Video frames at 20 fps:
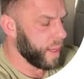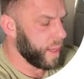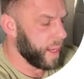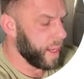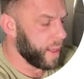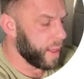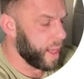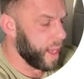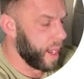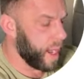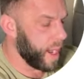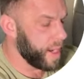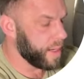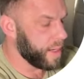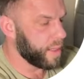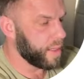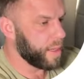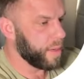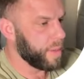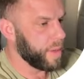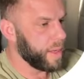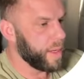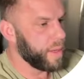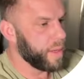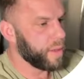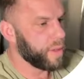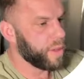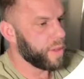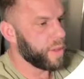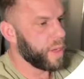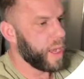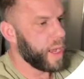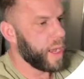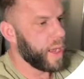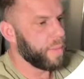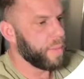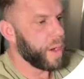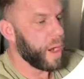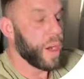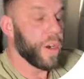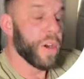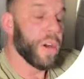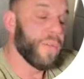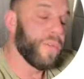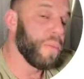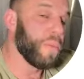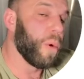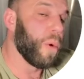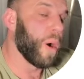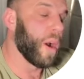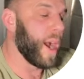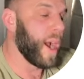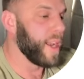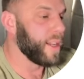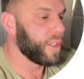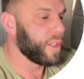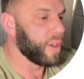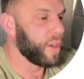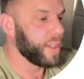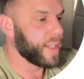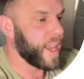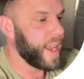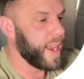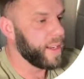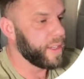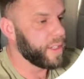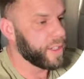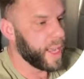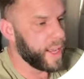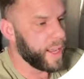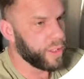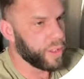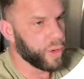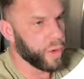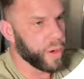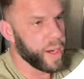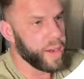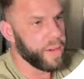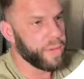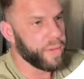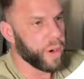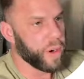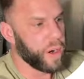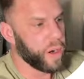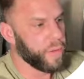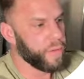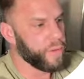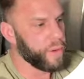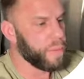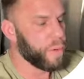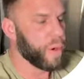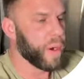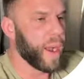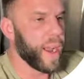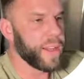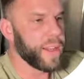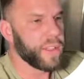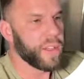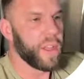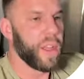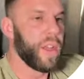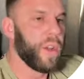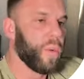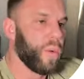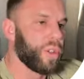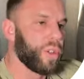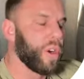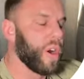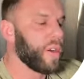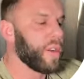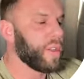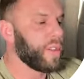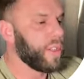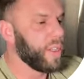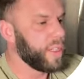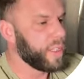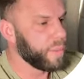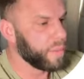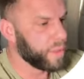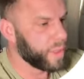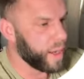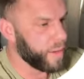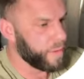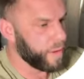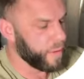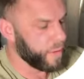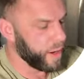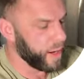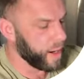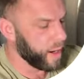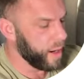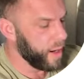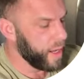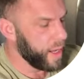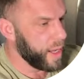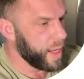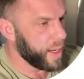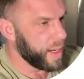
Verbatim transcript: and the height to be um, 100 viewport height. So it's H dash screen for 100 viewport heights we're starting to see some stuff over here.